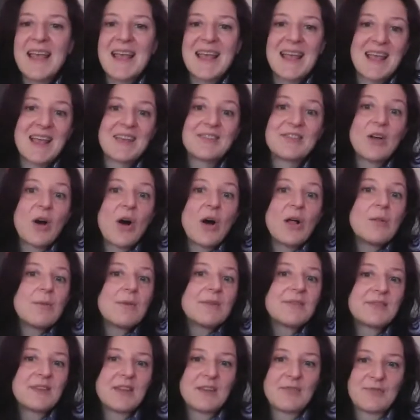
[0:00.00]
is
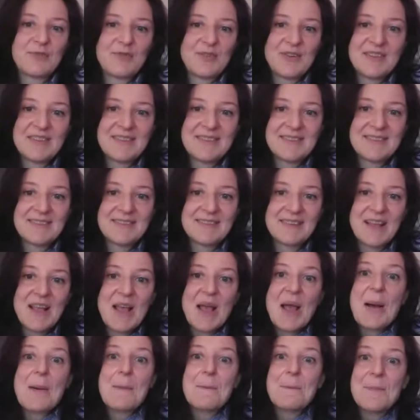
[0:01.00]
always different,
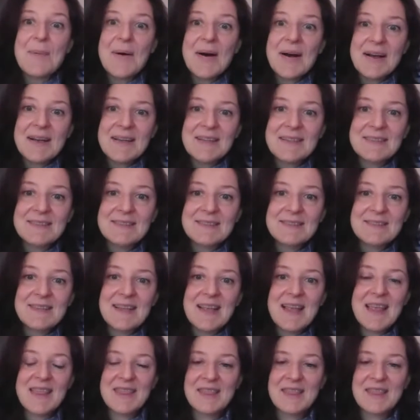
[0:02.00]
but